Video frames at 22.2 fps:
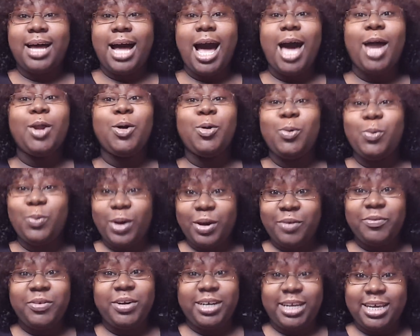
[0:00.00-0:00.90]
out of
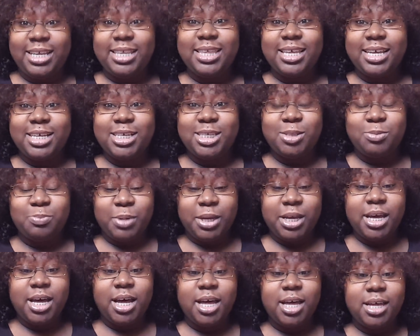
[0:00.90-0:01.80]
whoever did this,
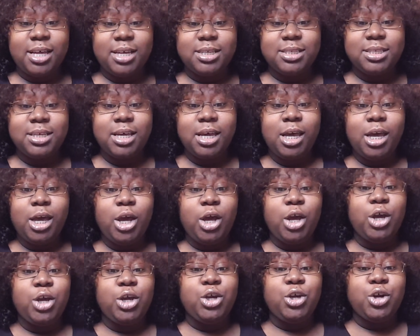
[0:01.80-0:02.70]
because
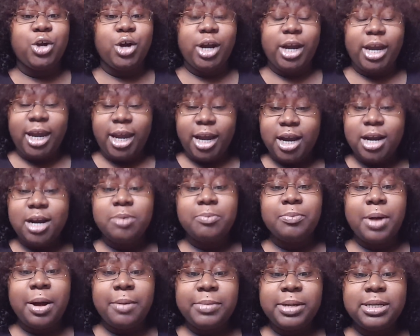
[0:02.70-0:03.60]
your hair,
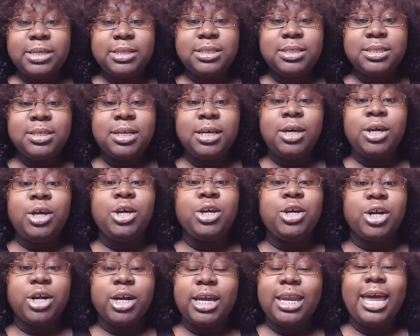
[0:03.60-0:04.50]
mamas,
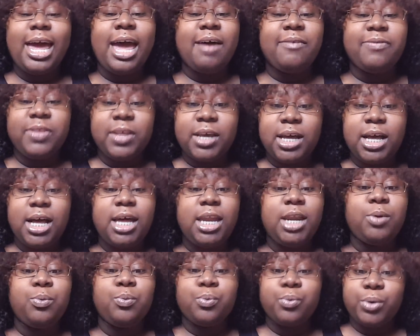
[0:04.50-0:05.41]
you're going to have to cut
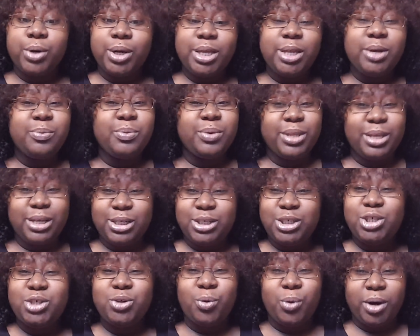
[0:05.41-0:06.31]
it really, really
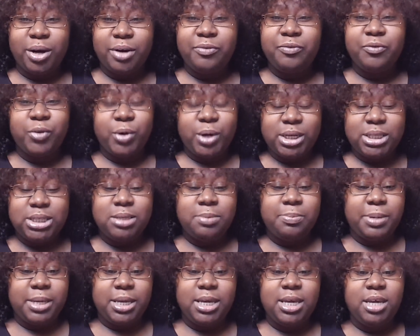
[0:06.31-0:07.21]
short for it to
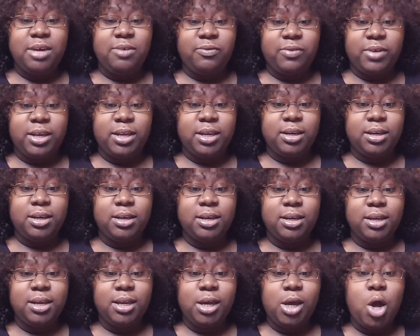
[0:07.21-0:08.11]
be even.
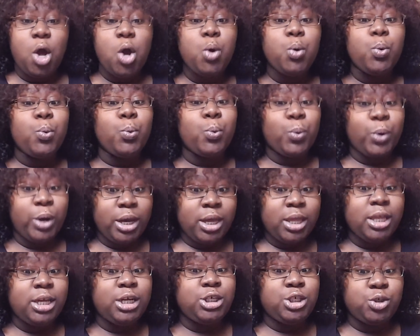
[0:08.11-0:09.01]

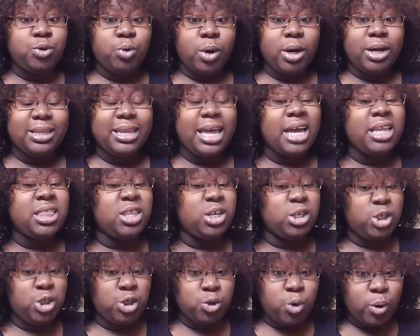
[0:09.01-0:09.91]
Really short, like the
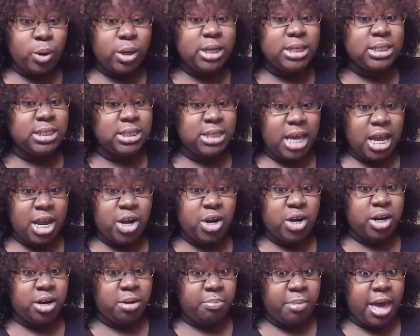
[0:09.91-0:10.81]
shortest layer
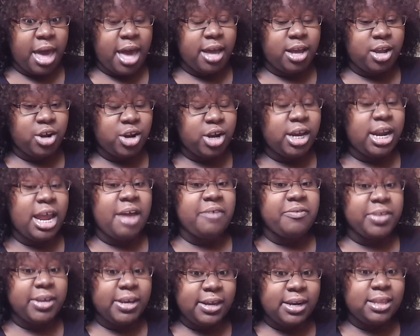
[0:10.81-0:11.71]
in the back. You're going to
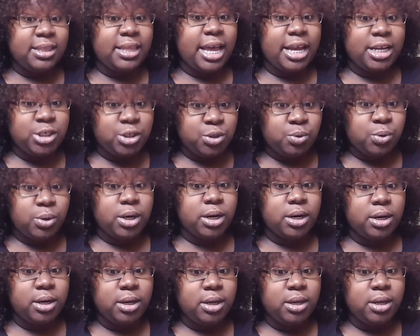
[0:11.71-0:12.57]
have to cut it that short